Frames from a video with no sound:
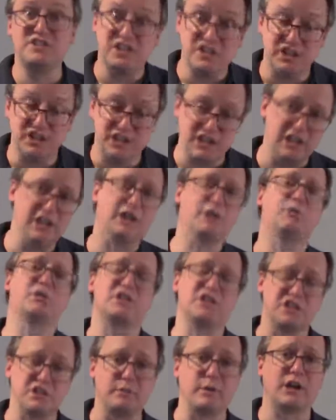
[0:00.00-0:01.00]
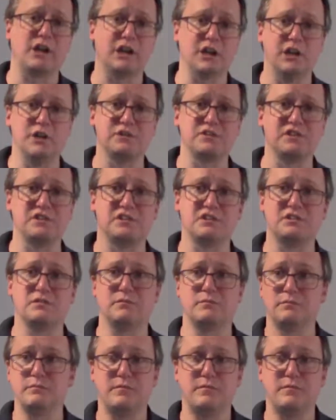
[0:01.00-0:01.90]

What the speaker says: dealing with the tuberculosis